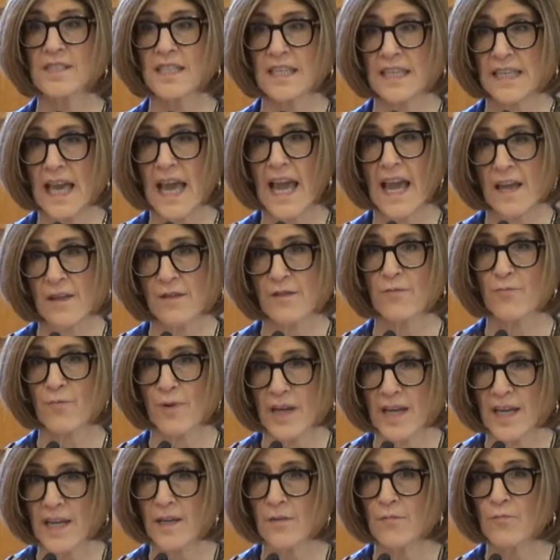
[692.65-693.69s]
in
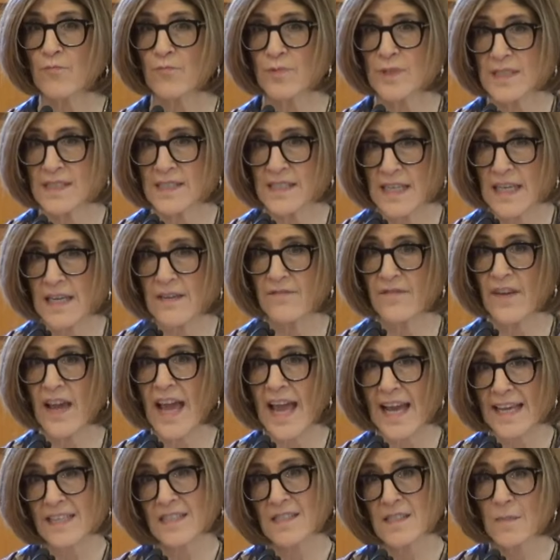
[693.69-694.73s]
K3 receive
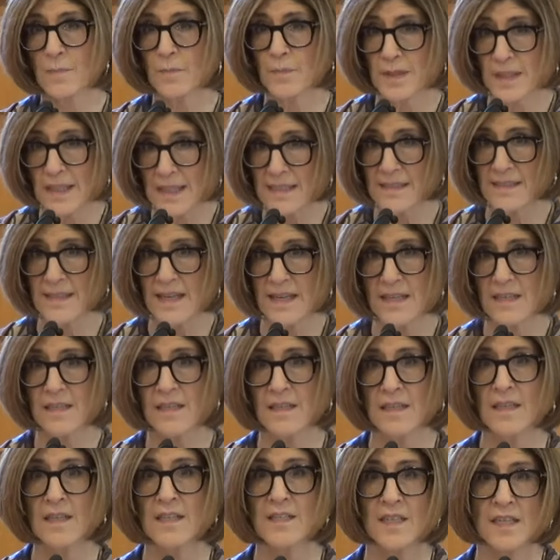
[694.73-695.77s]
explicit
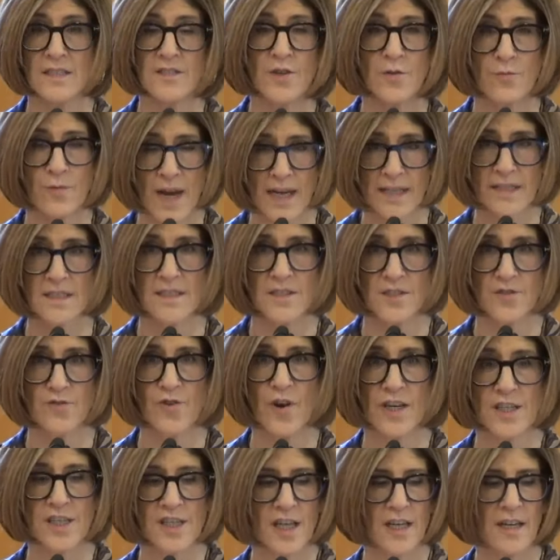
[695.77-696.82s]
direct
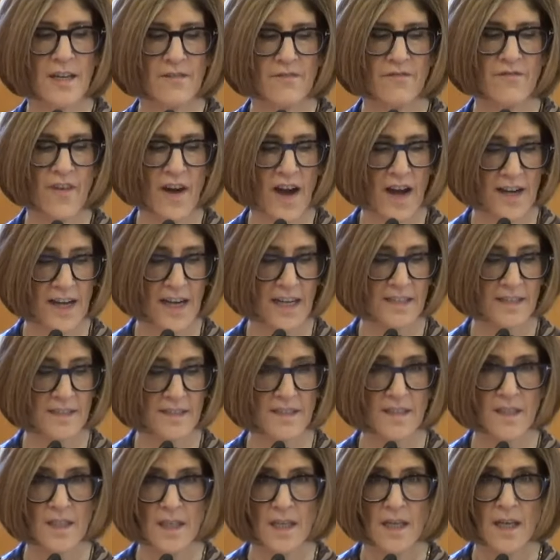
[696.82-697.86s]
instruction in phonics.
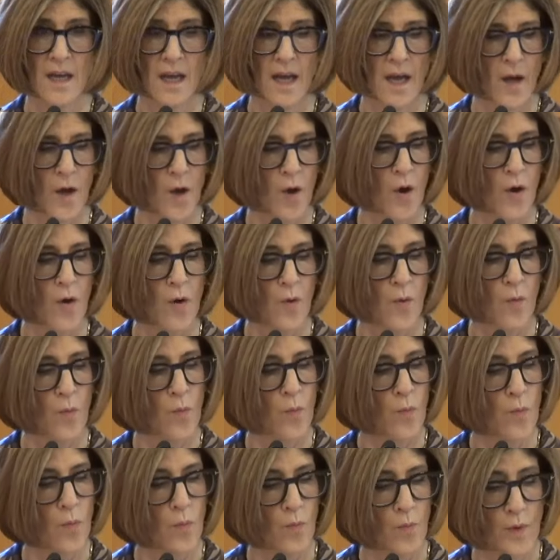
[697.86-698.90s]

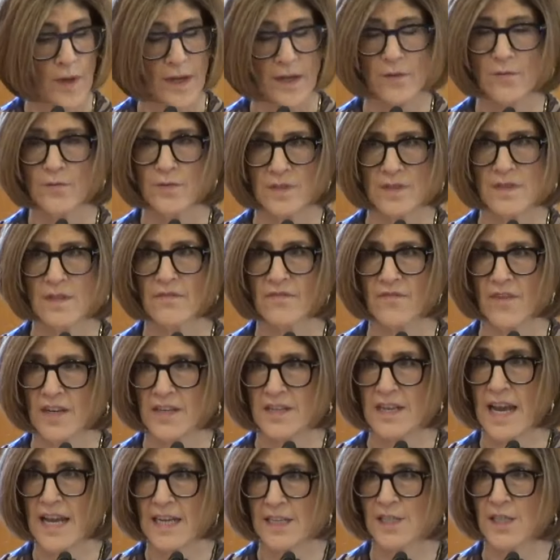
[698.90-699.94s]
We use the
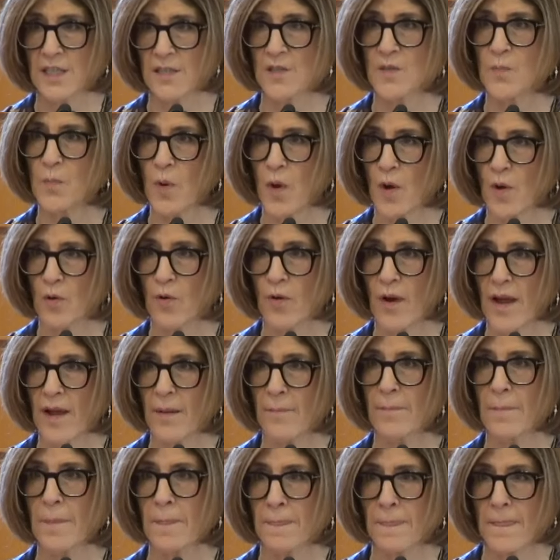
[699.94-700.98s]
Foundations
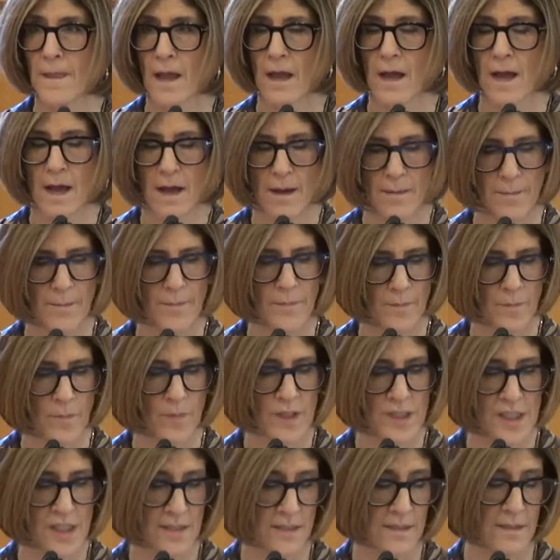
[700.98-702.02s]
program, um,
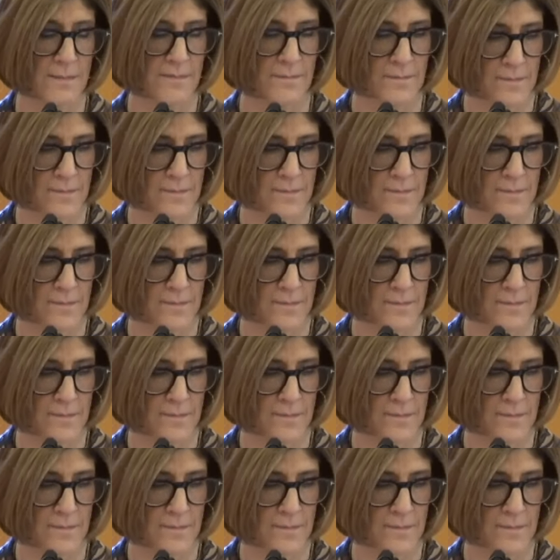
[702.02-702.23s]
which is